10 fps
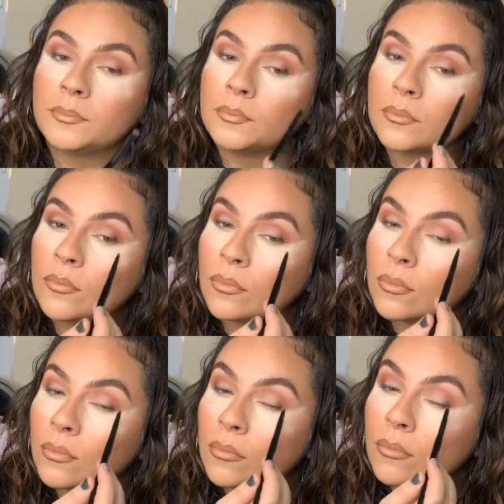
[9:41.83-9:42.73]

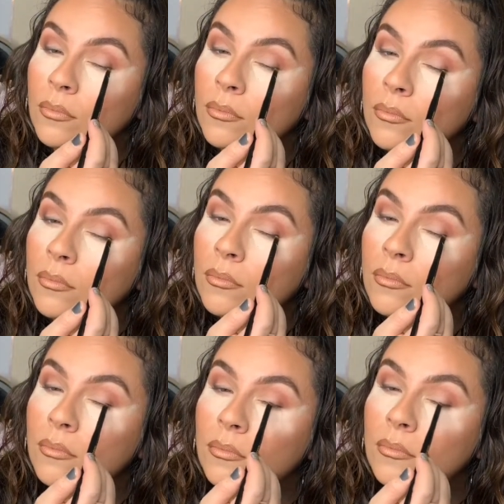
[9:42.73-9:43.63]

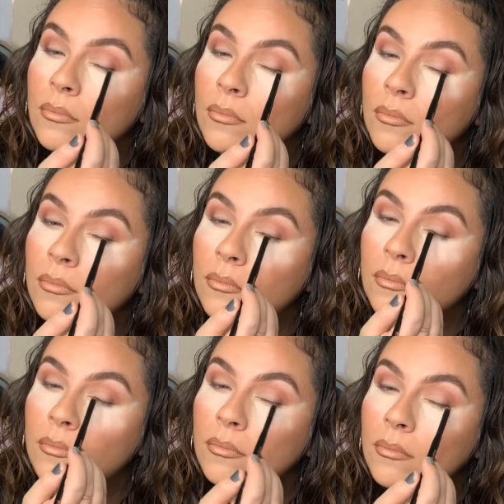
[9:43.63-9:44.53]

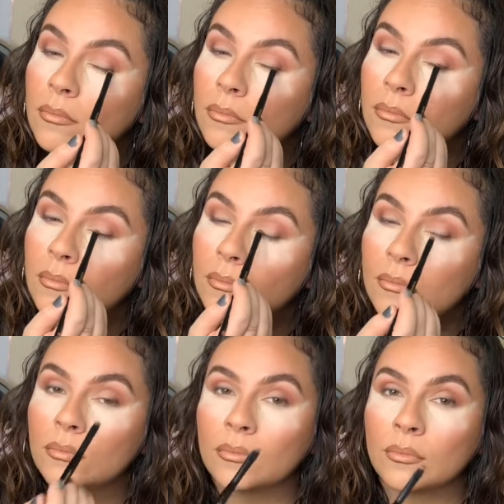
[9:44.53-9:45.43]

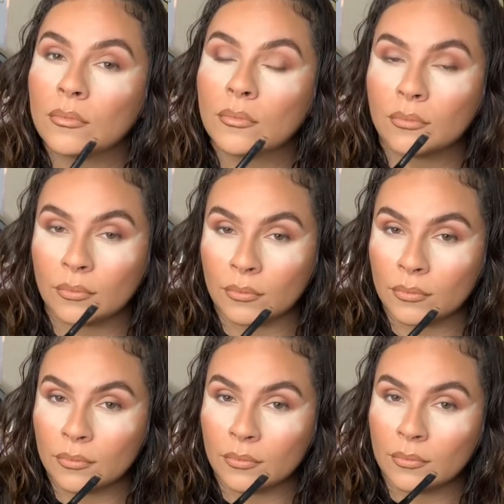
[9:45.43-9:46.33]

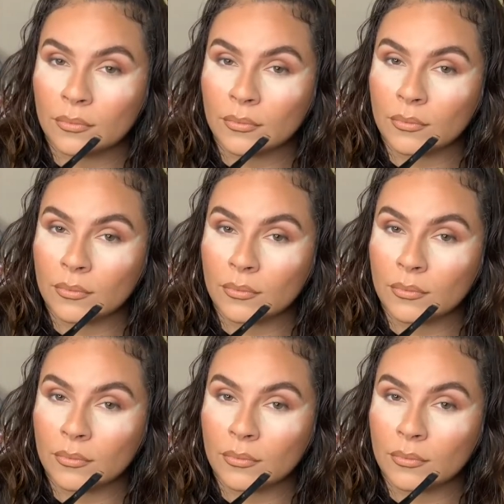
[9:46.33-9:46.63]
[no speech]